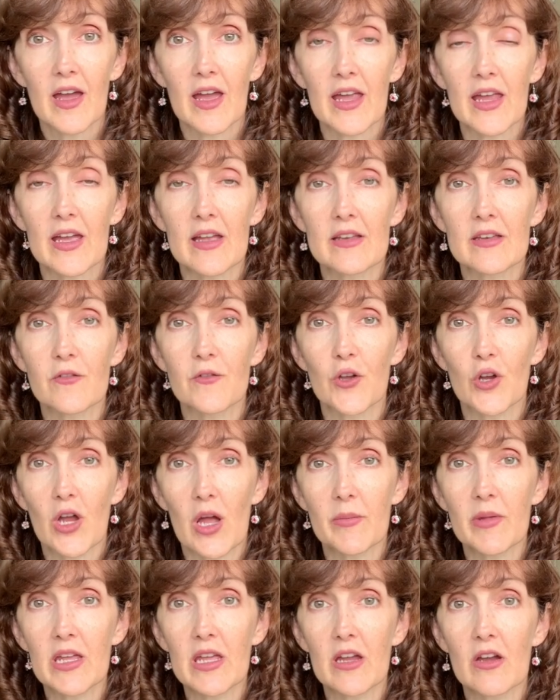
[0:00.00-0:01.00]
And if you're
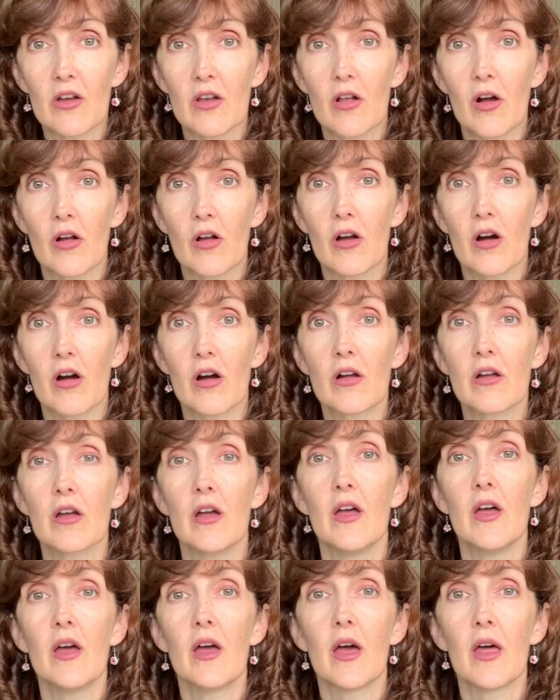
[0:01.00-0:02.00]
coming here in Hong Kong
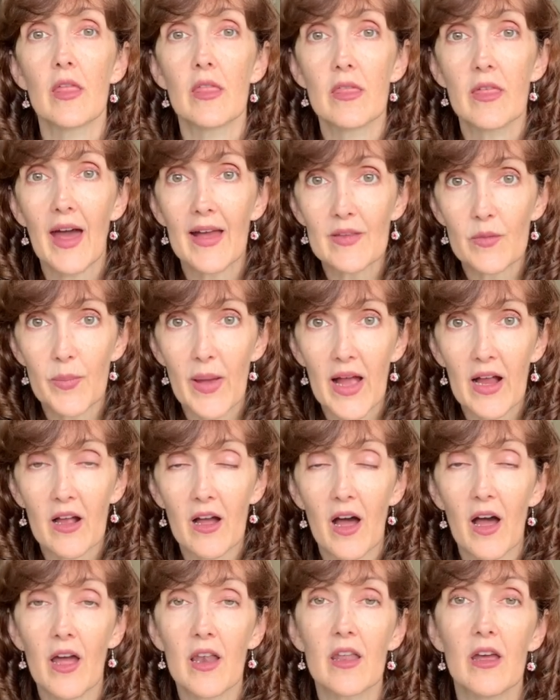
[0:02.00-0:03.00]
and that's back
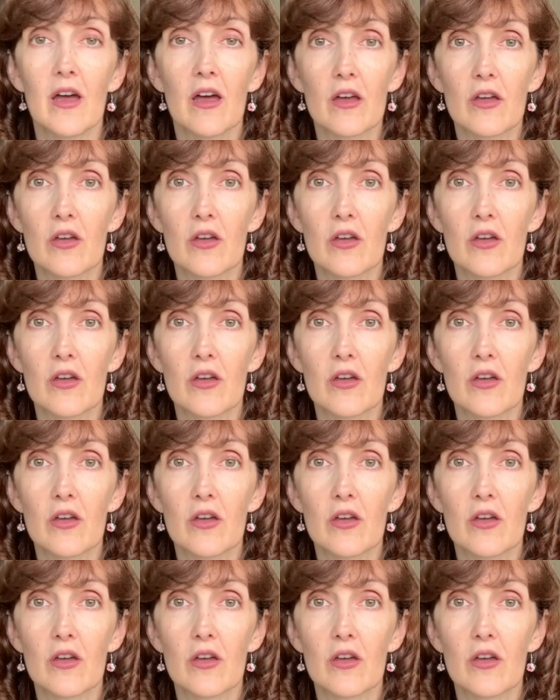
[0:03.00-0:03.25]
on,